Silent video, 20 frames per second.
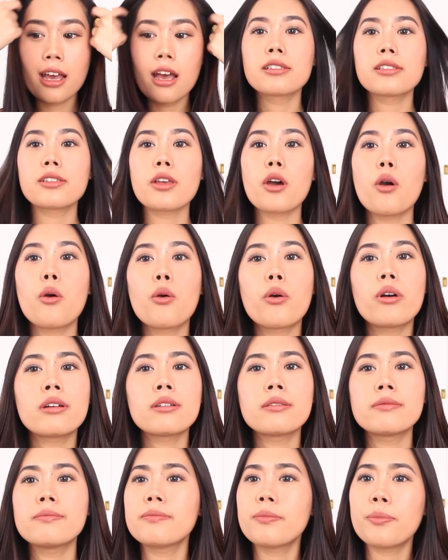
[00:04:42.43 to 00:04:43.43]
So,
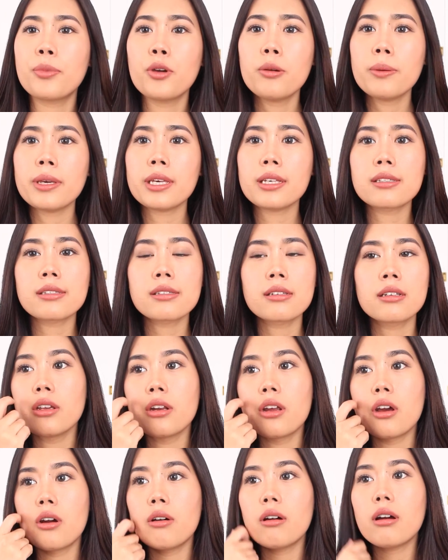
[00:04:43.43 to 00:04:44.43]
boobies.
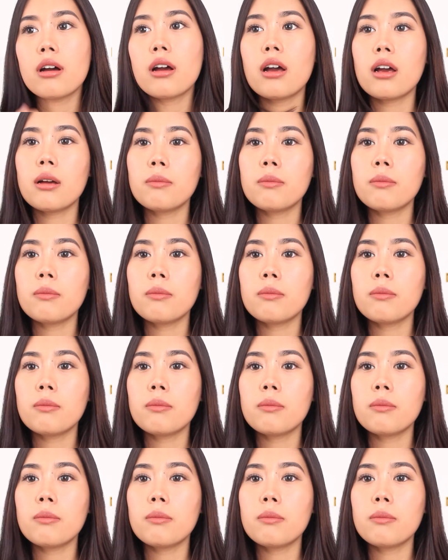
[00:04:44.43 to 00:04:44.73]
You know,